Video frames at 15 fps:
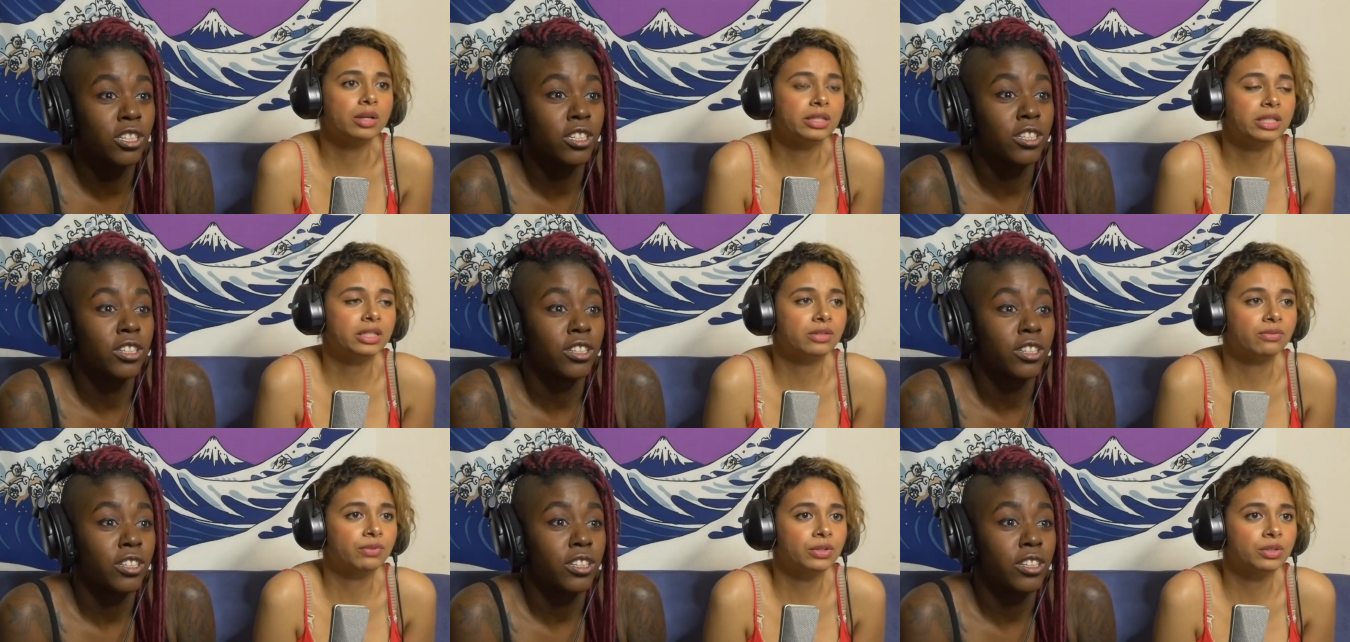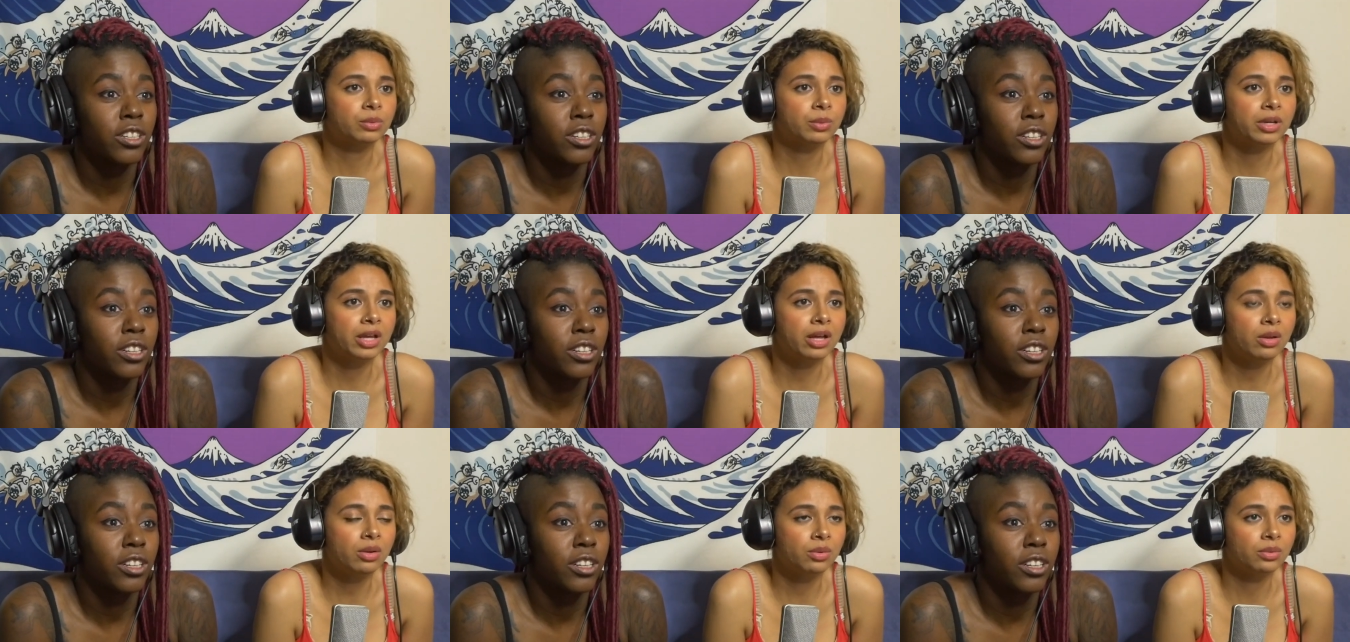Speaker 1: because he's the first one
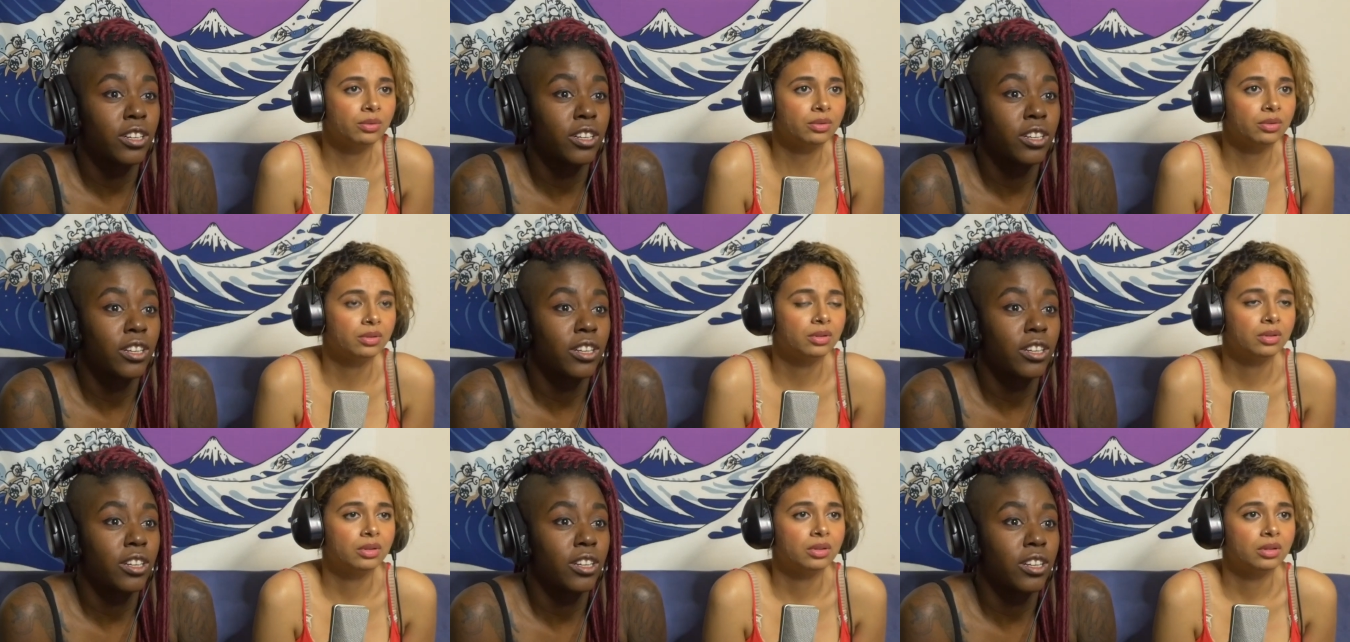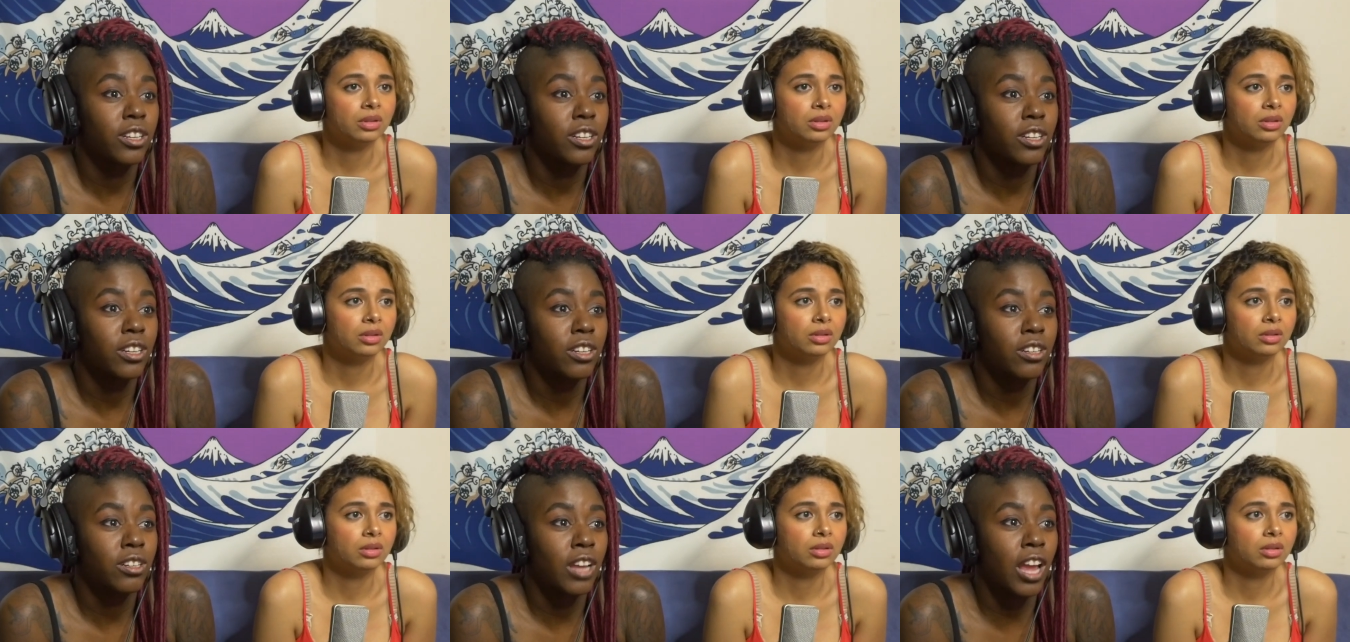out.
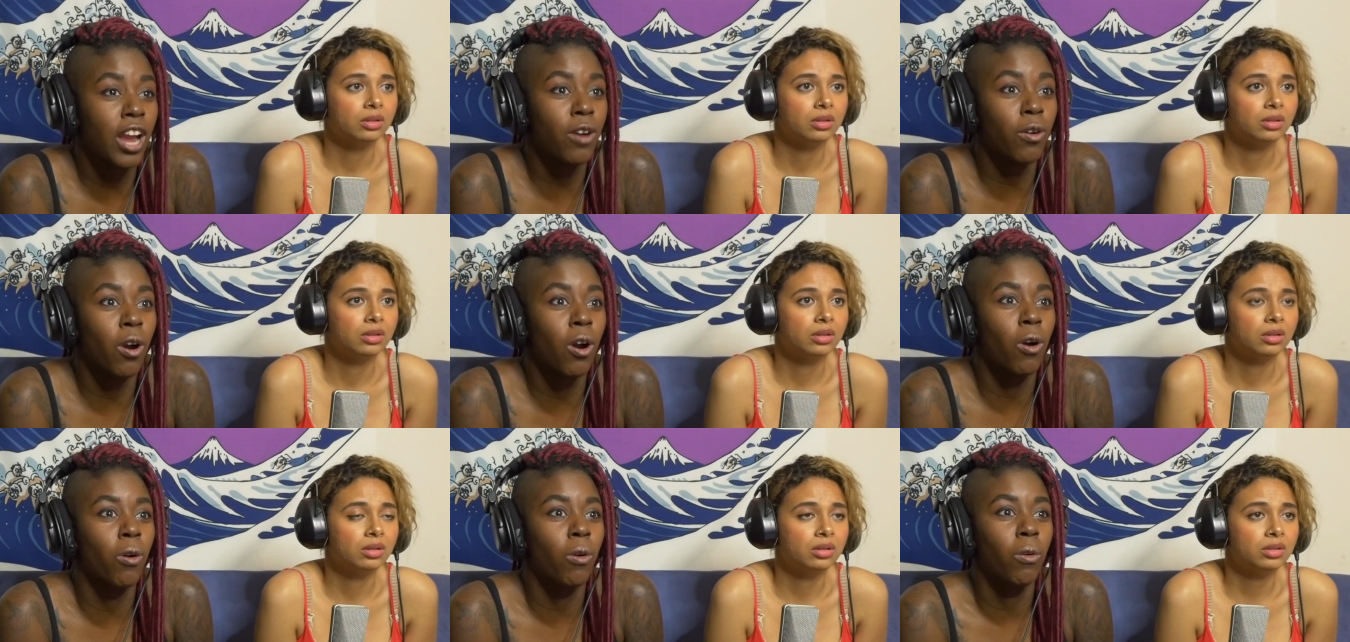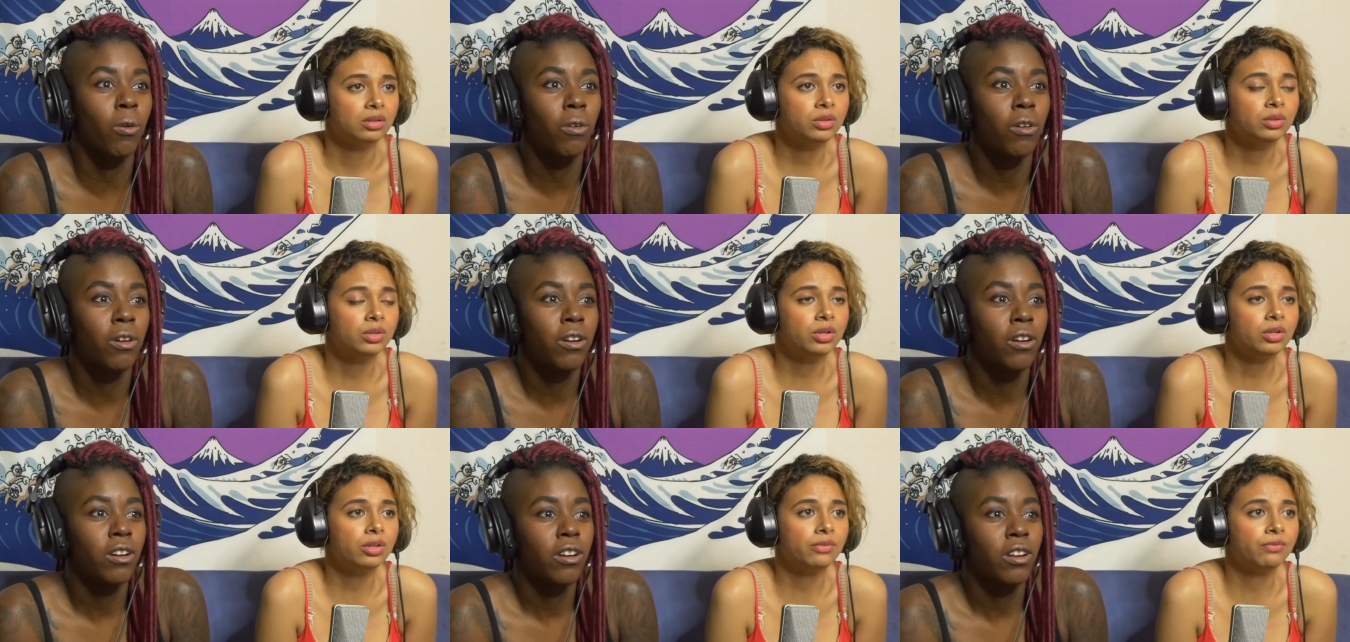Arrow. Dude,
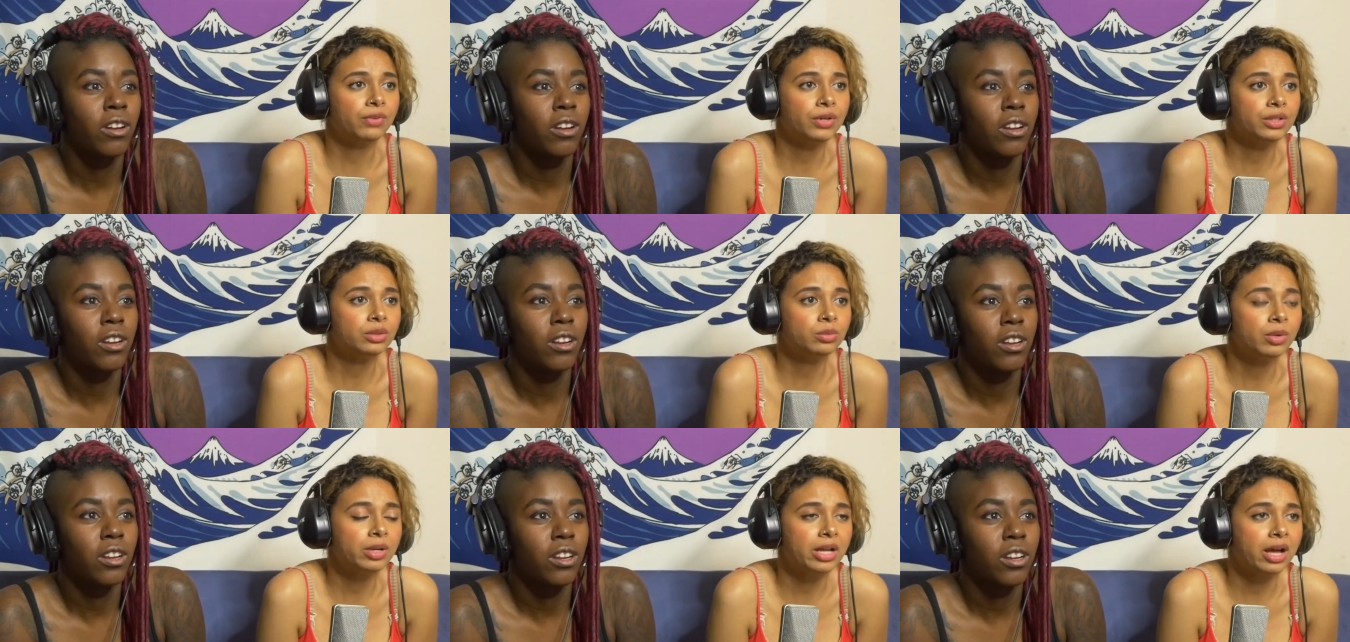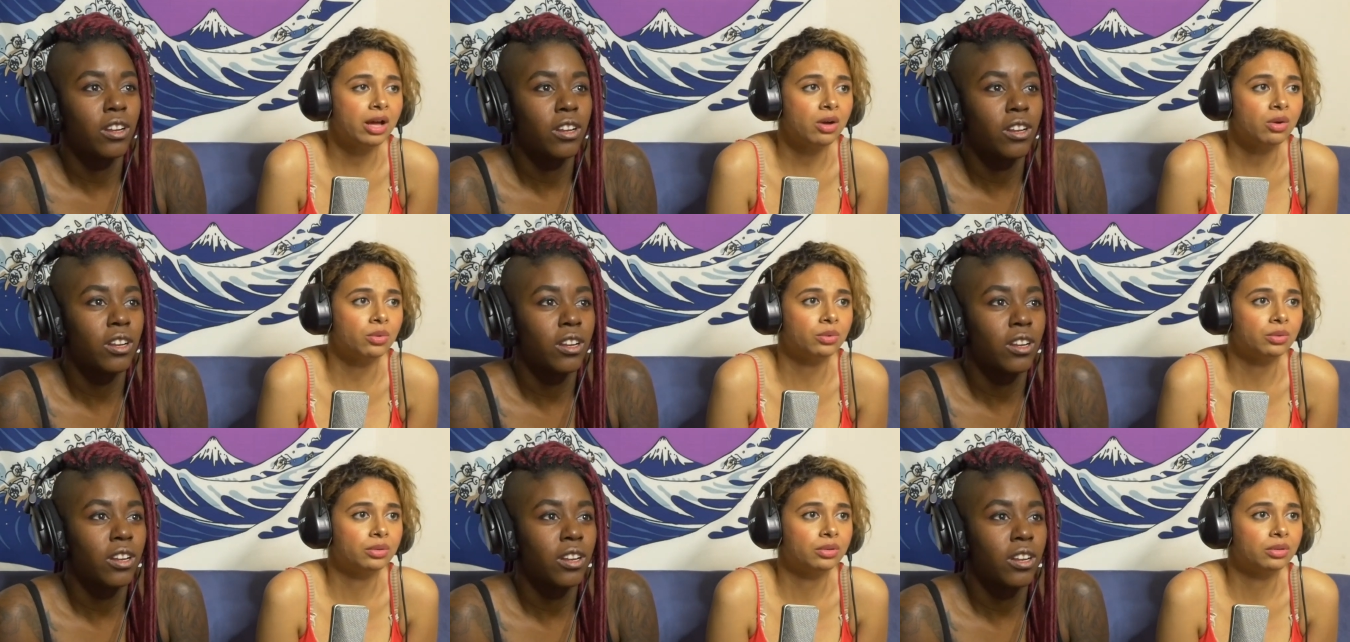you're the first one out.